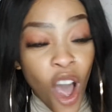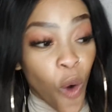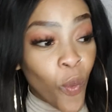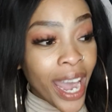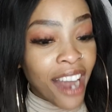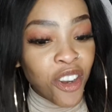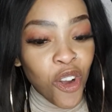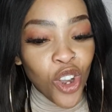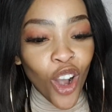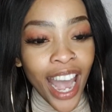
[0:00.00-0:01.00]
We are no
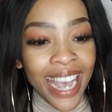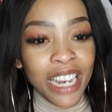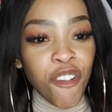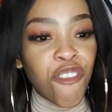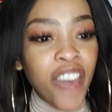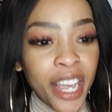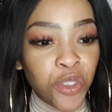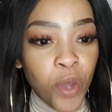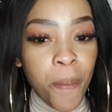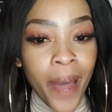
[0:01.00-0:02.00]
longer in a
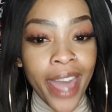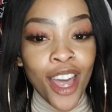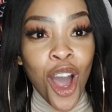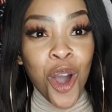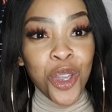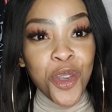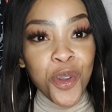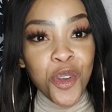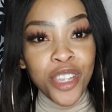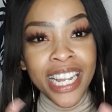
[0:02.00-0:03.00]
phase whereby you
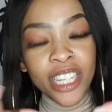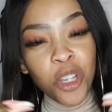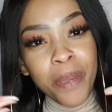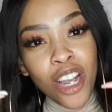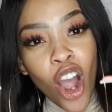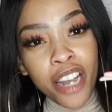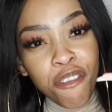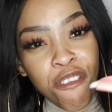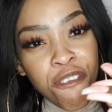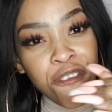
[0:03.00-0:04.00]
need to be
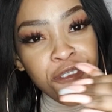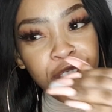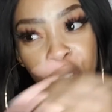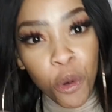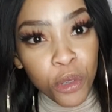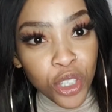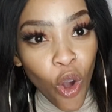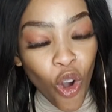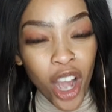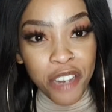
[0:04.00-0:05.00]
confused
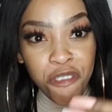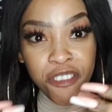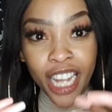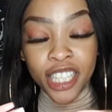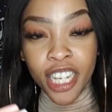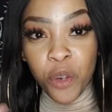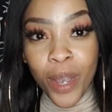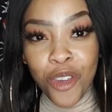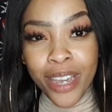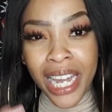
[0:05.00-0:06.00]
or conflicted
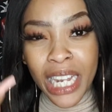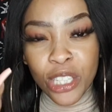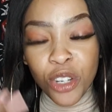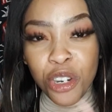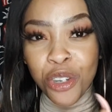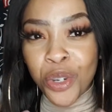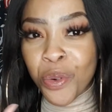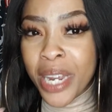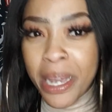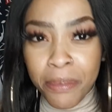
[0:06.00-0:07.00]
when you're getting certain
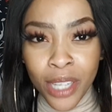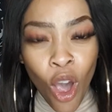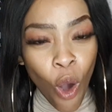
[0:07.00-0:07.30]
dreams,